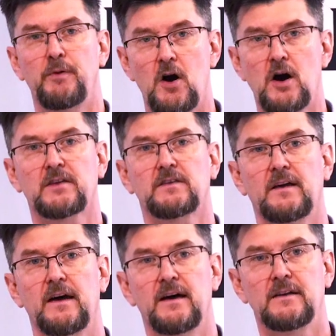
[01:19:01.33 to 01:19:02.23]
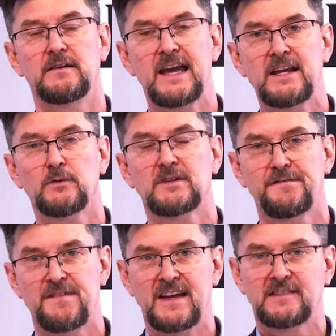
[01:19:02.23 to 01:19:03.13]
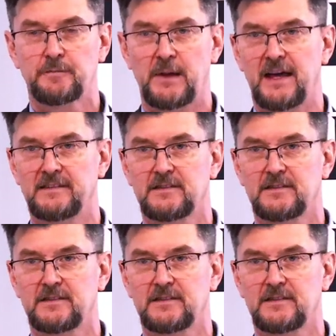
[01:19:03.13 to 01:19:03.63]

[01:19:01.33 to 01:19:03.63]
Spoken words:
blocked NATO defense plans,